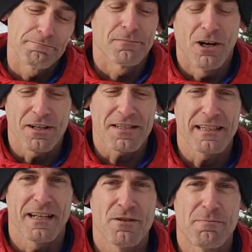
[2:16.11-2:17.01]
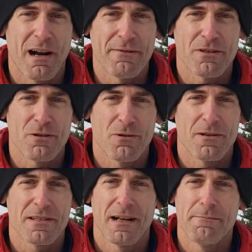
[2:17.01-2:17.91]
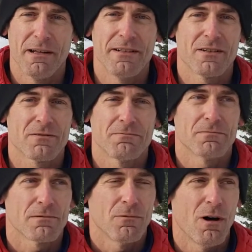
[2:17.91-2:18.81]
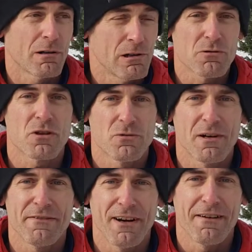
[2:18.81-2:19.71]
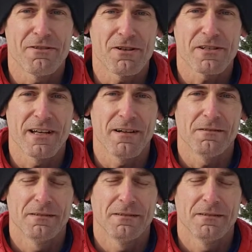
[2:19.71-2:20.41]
honestly, I do private tours, and I've been here, well, close to 25 years now.